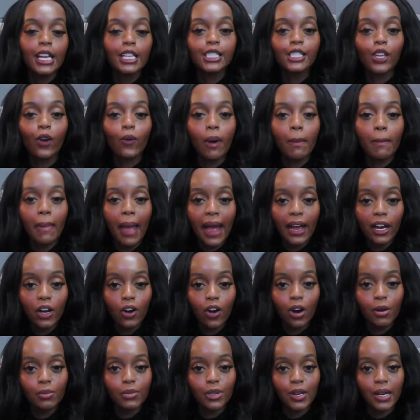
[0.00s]
So we're back
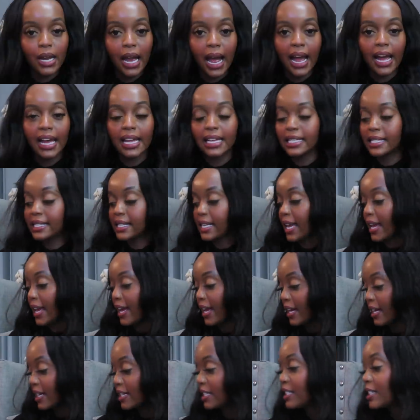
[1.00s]
home, you guys,
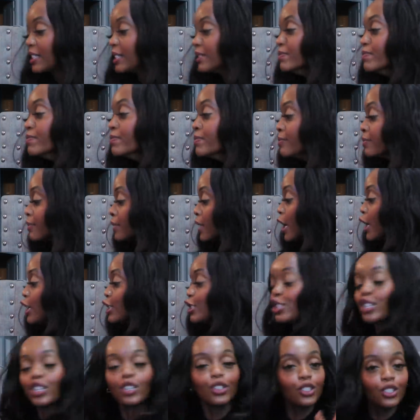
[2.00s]
and
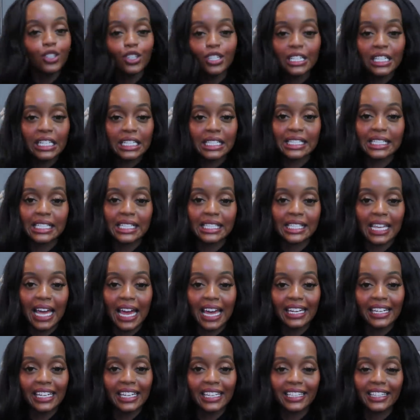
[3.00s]
Junior just
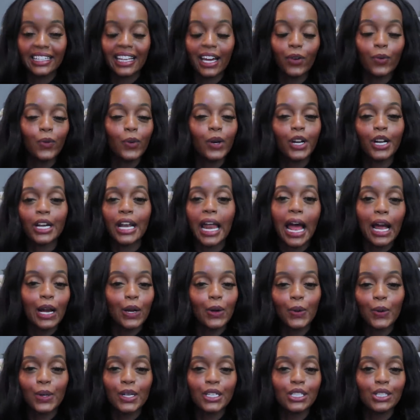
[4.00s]
decided that we're
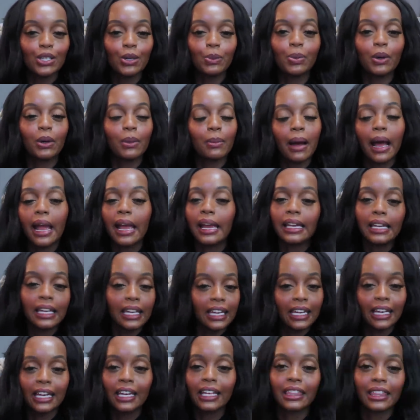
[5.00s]
not going to put my
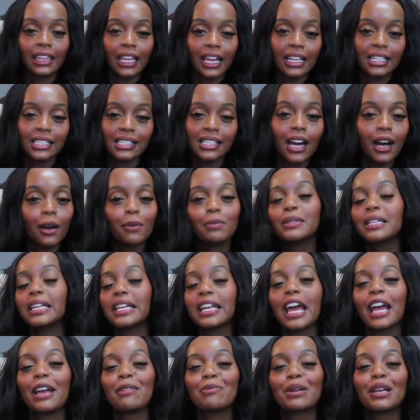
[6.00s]
IKEA things up
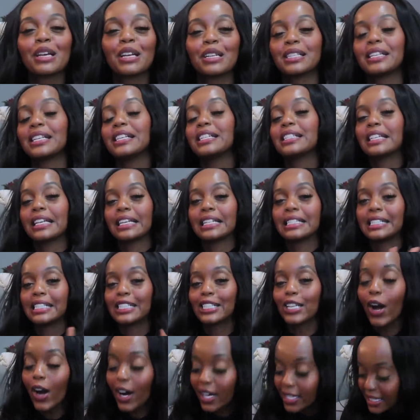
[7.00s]
today because he's
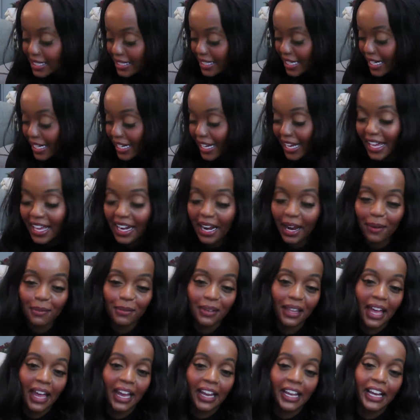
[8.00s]
exhausted, and
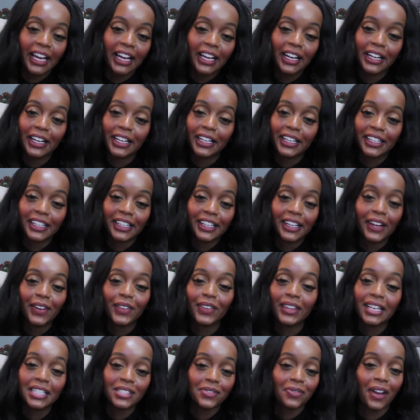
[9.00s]
I'm like, you know,
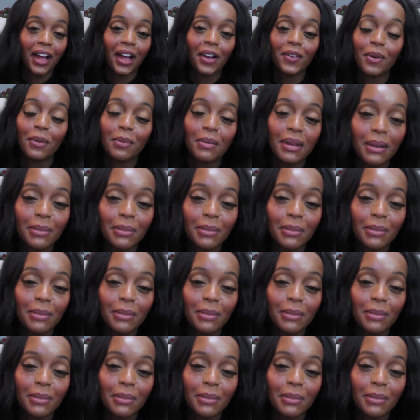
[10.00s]
that's fine with